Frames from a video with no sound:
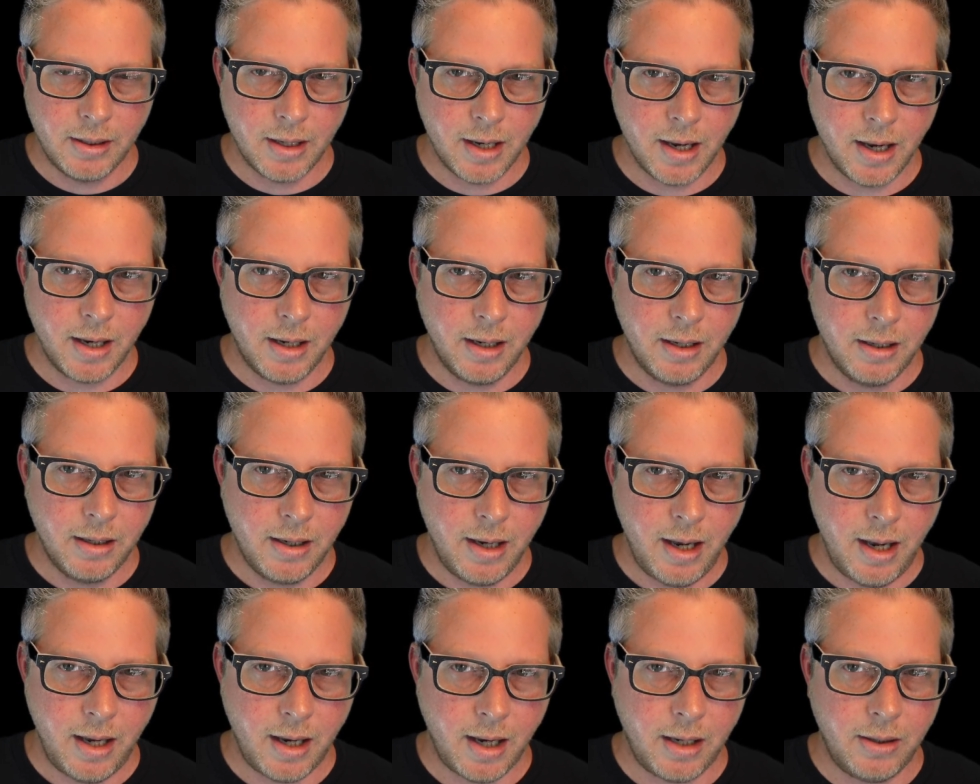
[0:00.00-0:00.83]
Like,
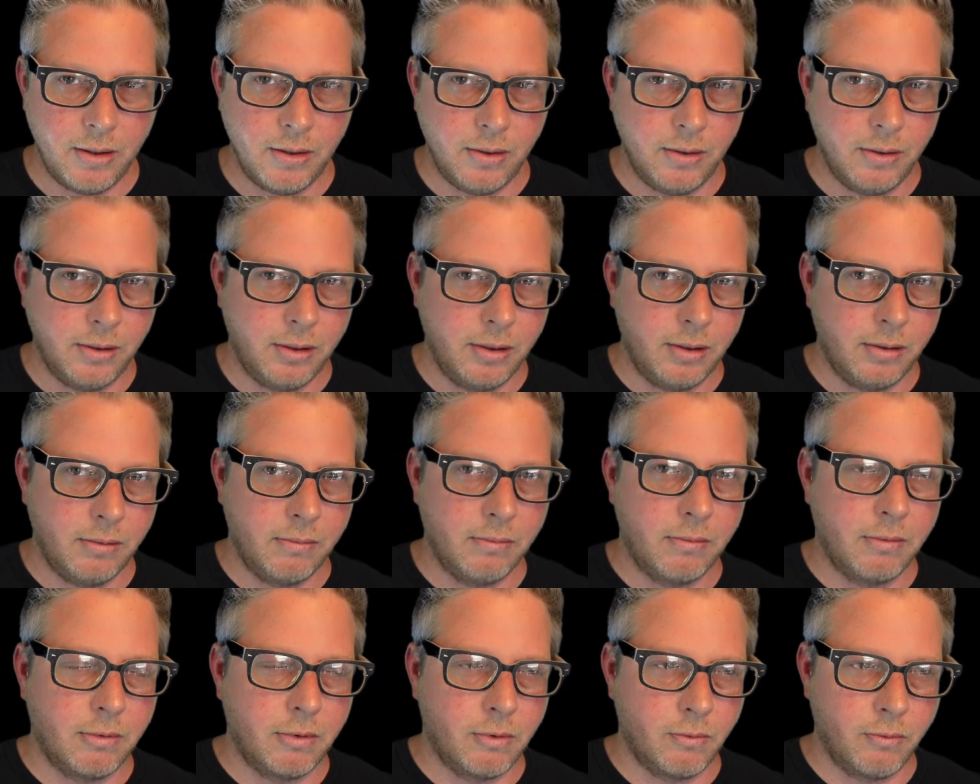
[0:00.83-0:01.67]
hey, I use
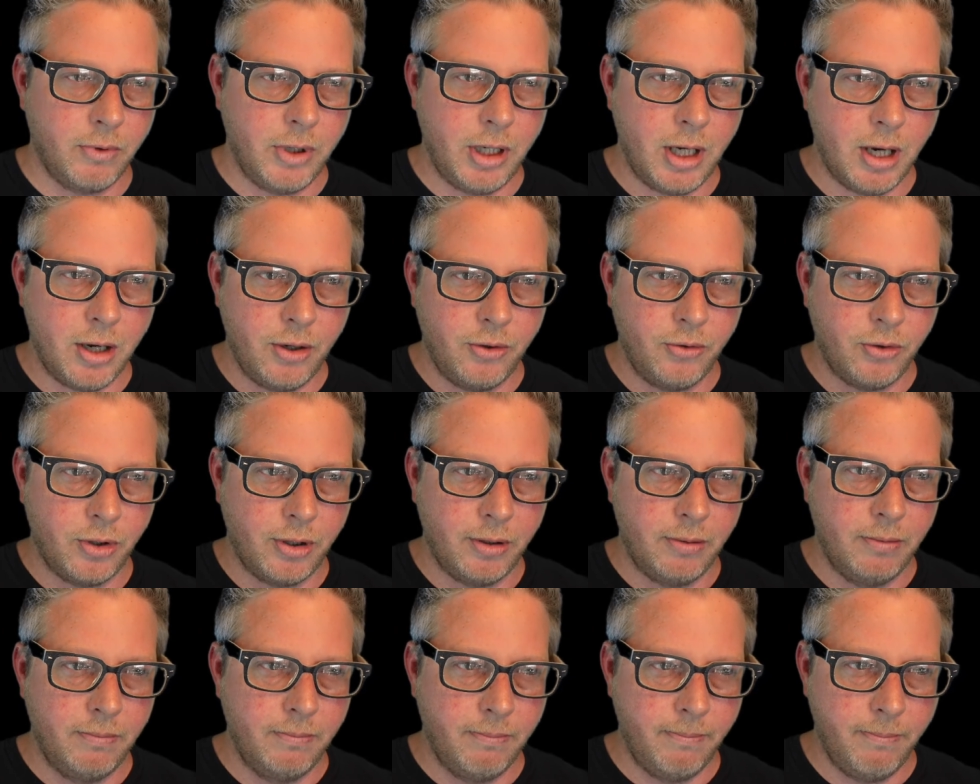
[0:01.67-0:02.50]
300
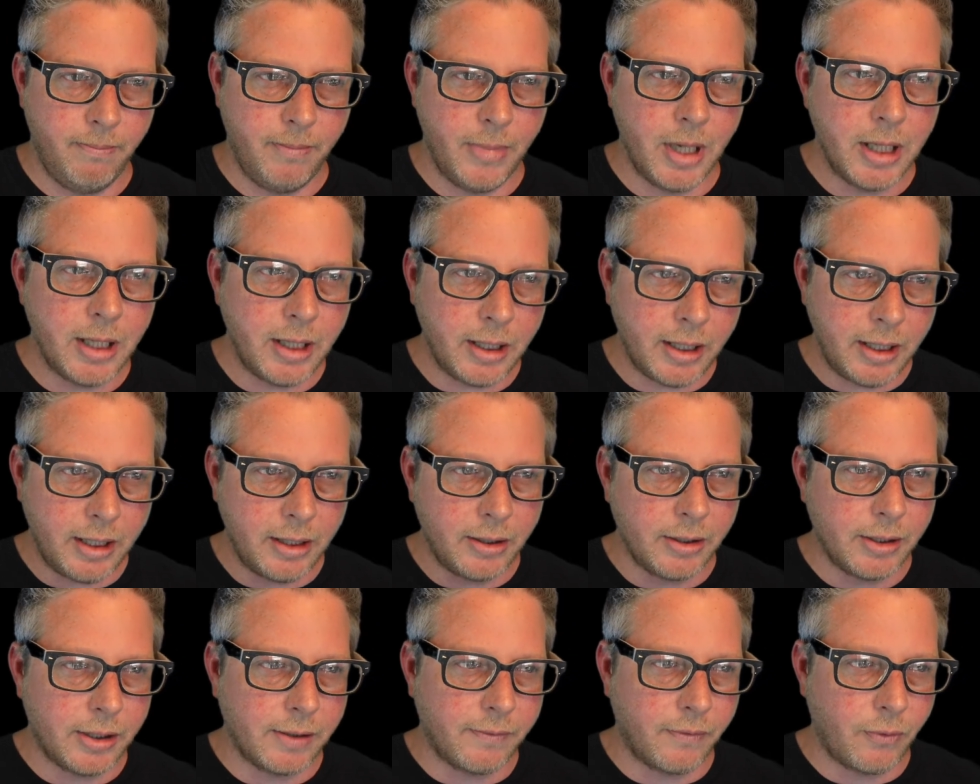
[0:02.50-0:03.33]

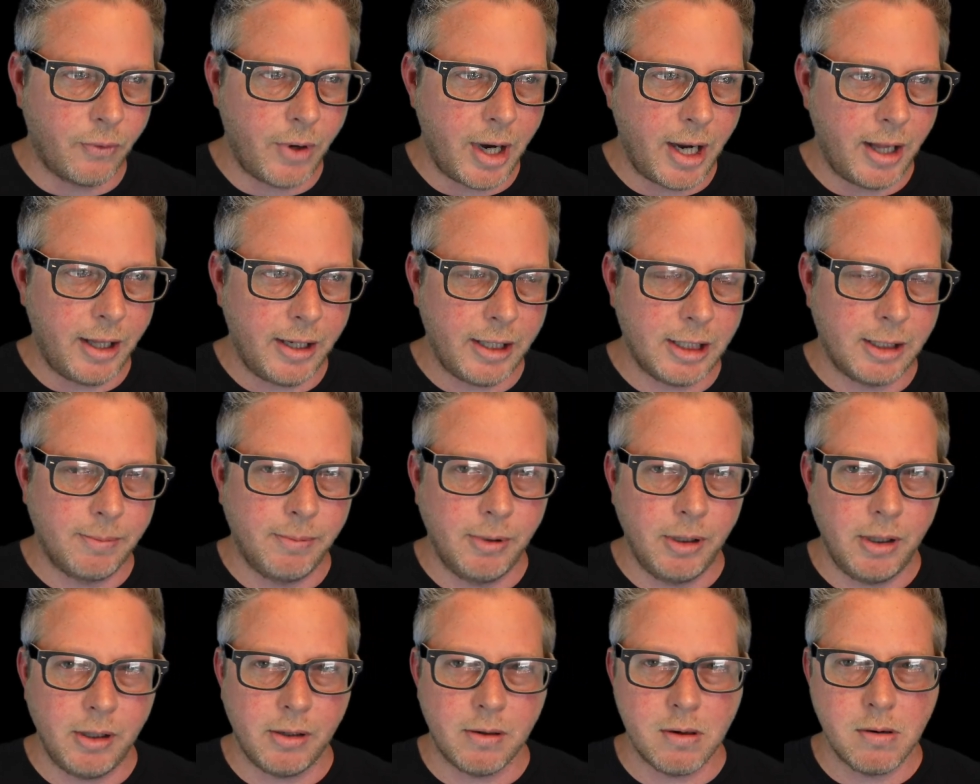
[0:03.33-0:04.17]
milliliters of Aurelius
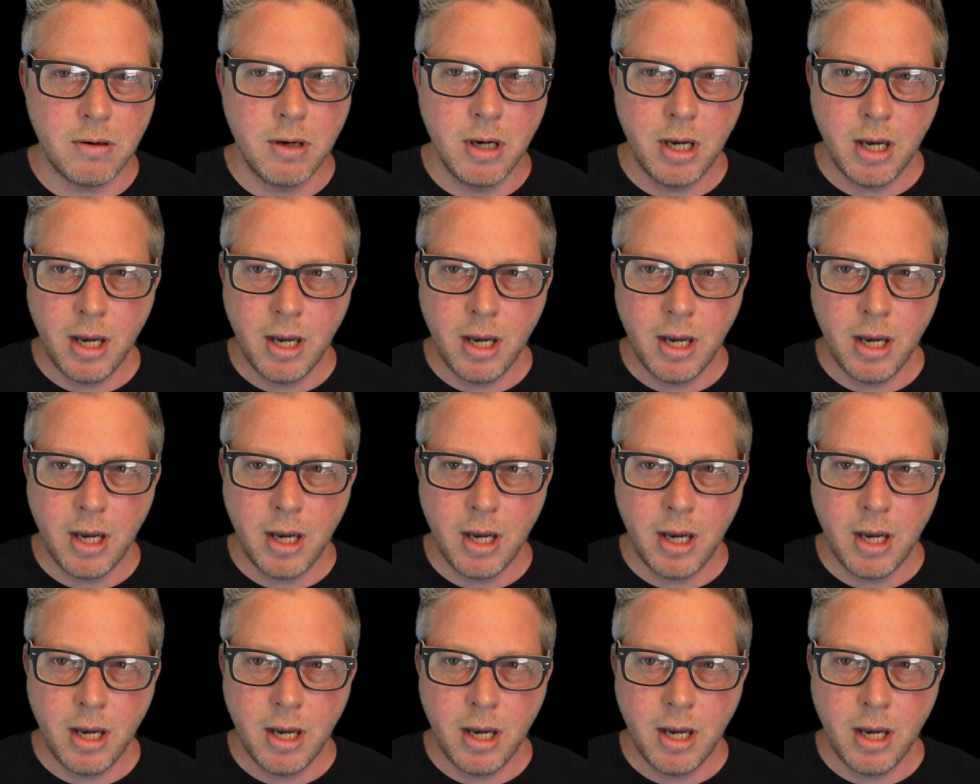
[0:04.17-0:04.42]
blue